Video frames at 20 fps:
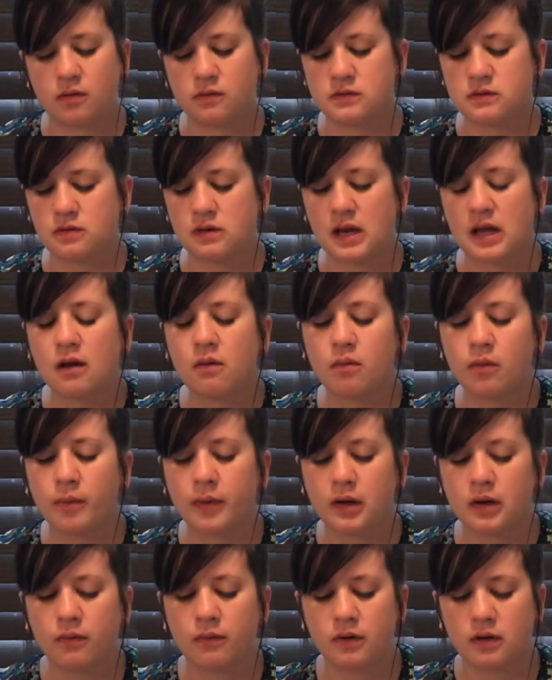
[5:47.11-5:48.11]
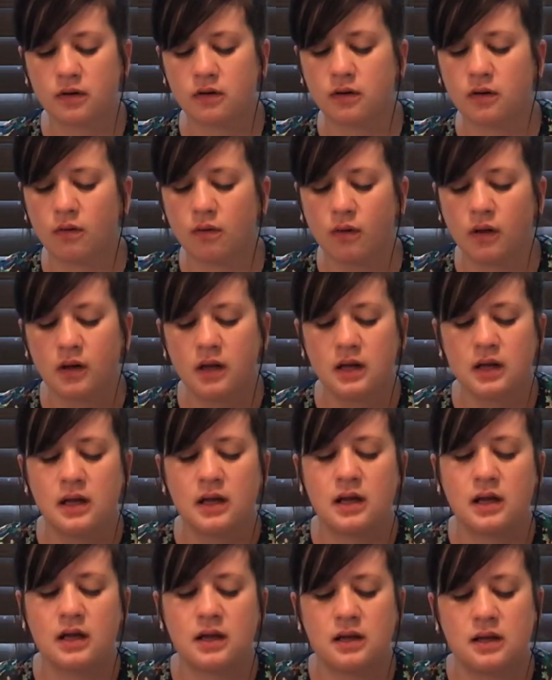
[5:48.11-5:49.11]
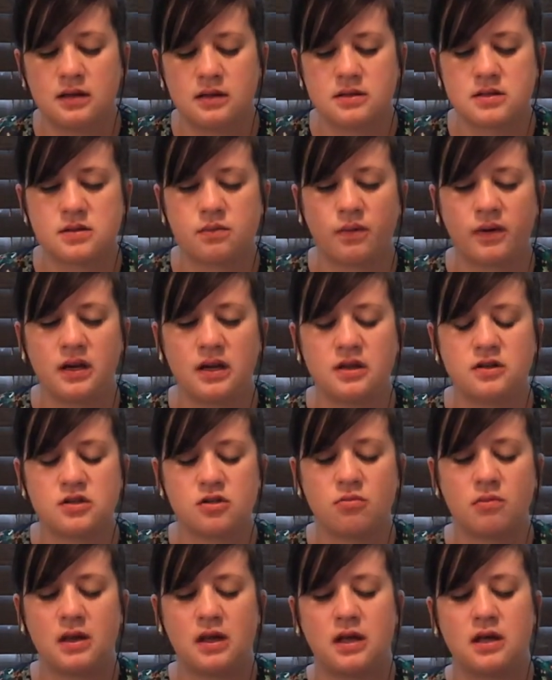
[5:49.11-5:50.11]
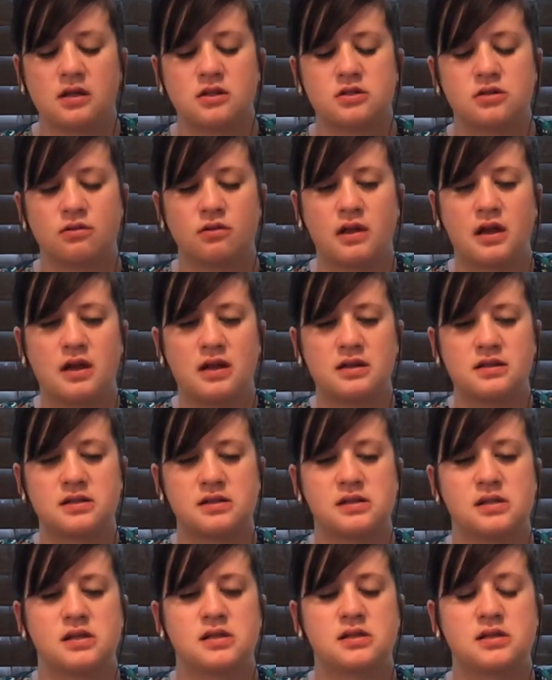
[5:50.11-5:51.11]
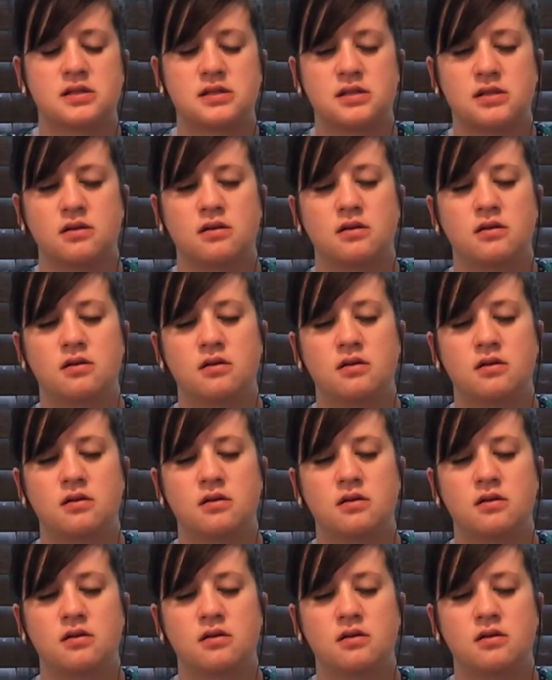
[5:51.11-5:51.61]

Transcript: So now what we're going to want to do is we need to make it so that it sits